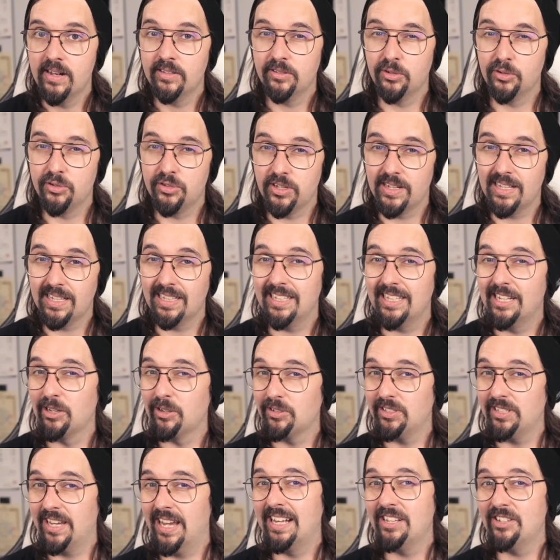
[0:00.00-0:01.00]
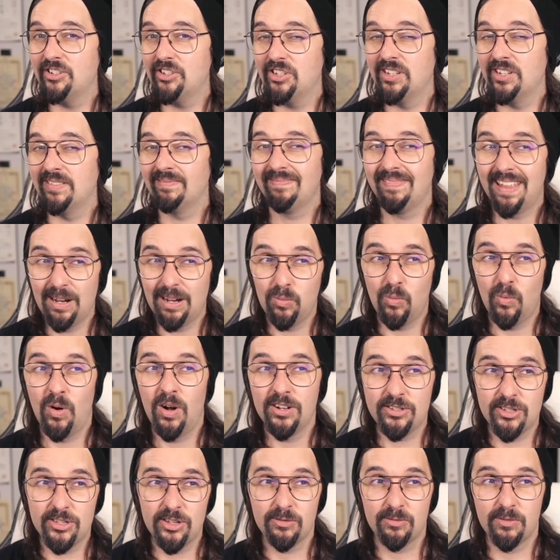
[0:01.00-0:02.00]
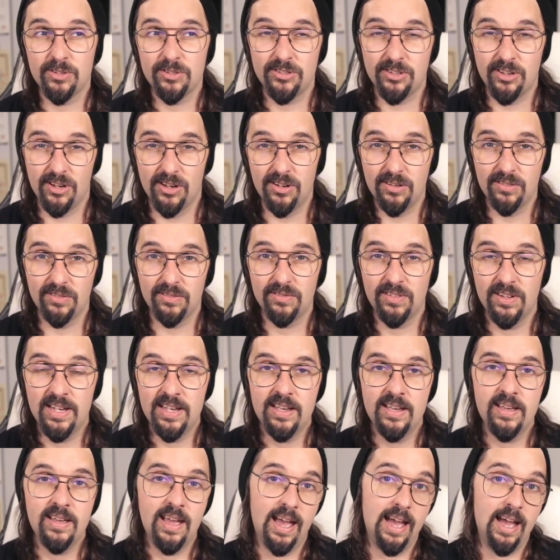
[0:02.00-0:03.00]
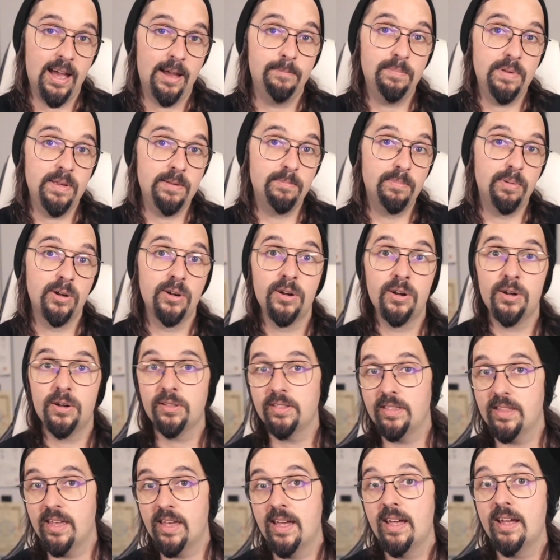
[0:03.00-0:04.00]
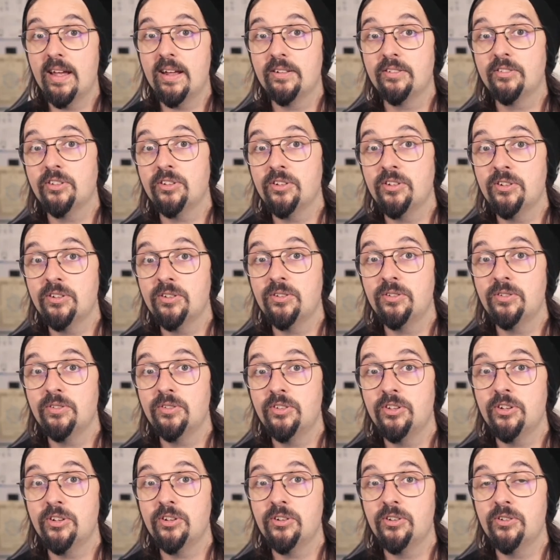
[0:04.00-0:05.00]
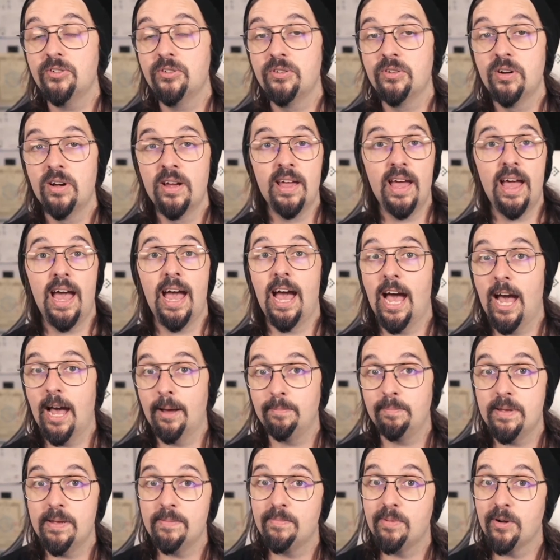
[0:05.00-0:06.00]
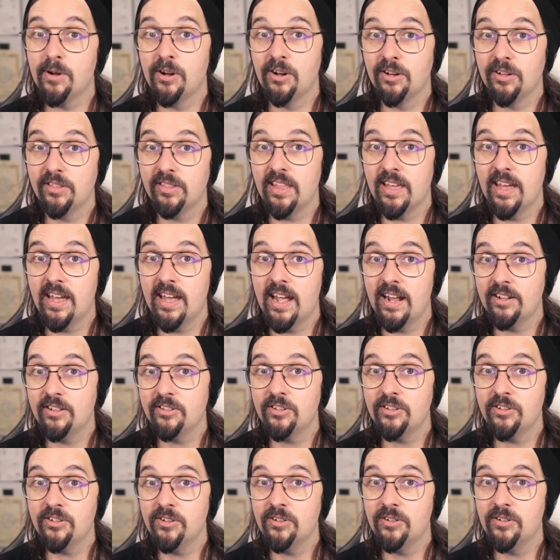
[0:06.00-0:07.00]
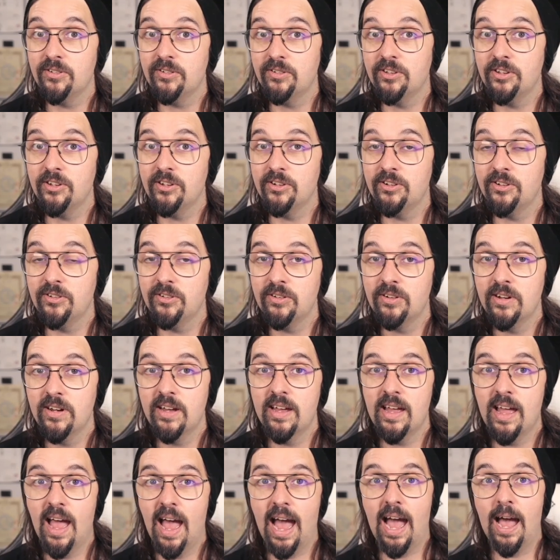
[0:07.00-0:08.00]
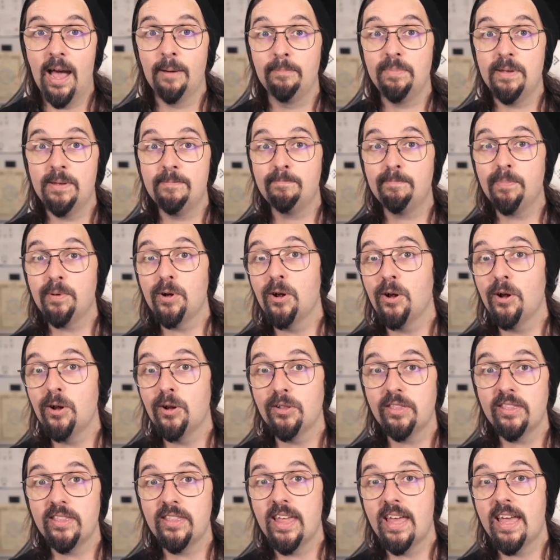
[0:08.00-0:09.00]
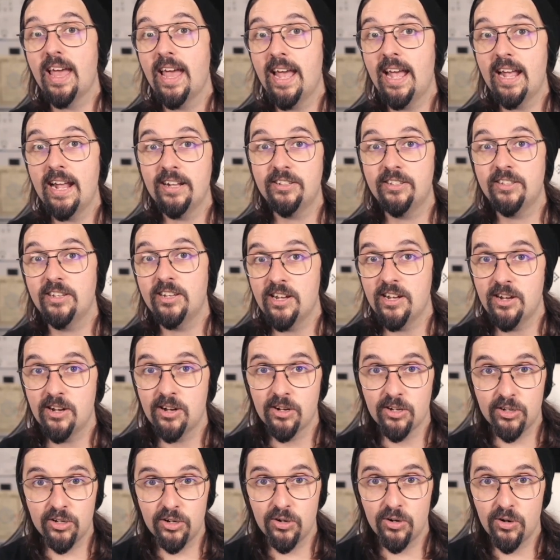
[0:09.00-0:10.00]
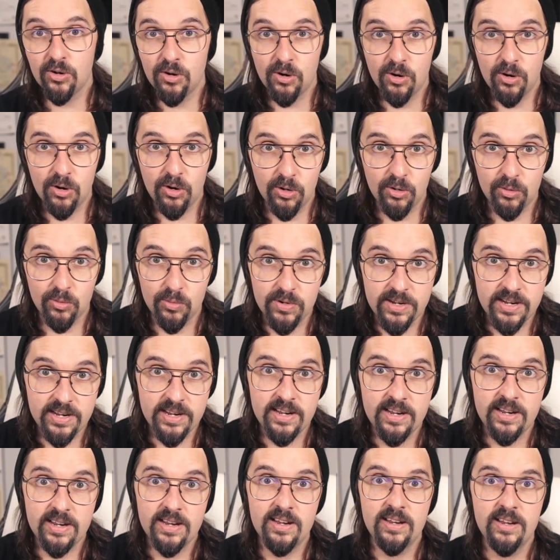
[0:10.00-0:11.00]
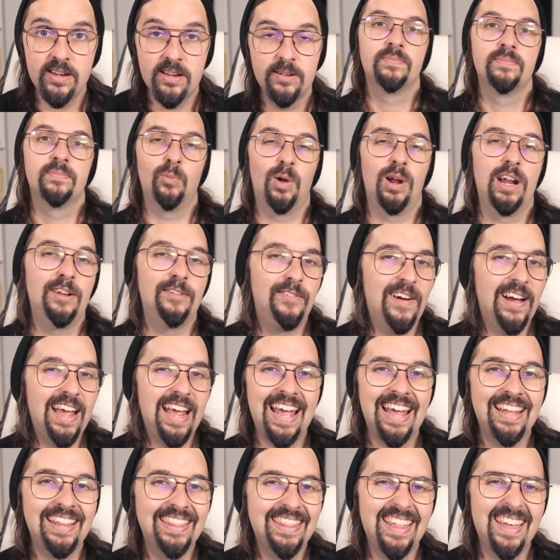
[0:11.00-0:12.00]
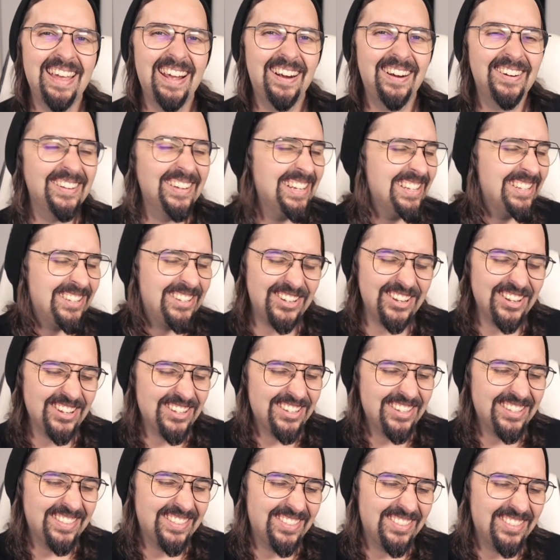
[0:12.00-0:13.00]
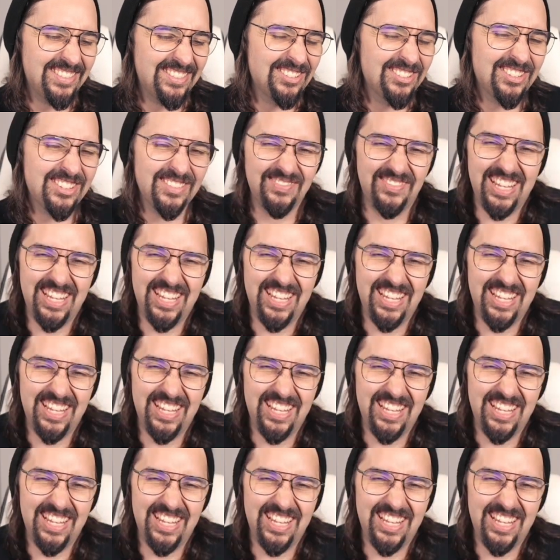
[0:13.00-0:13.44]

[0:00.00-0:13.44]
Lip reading: there's a clear tension that wants to resolve. Happy birthday to you. Happy birthday to you. Happy birthday, dear Corey. Right? If I end there, it's just, there's some